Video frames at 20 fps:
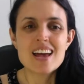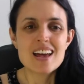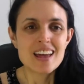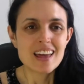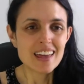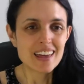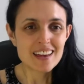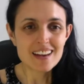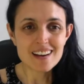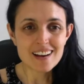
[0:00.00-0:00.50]

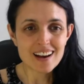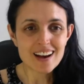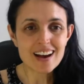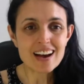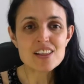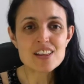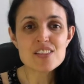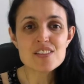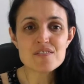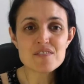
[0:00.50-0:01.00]
Here
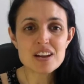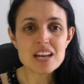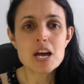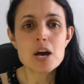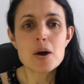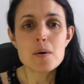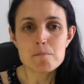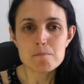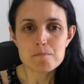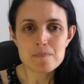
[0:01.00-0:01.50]
are three
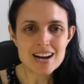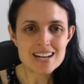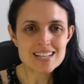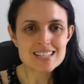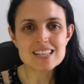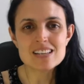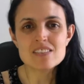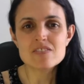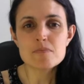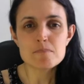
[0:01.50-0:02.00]

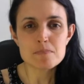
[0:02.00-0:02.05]
massive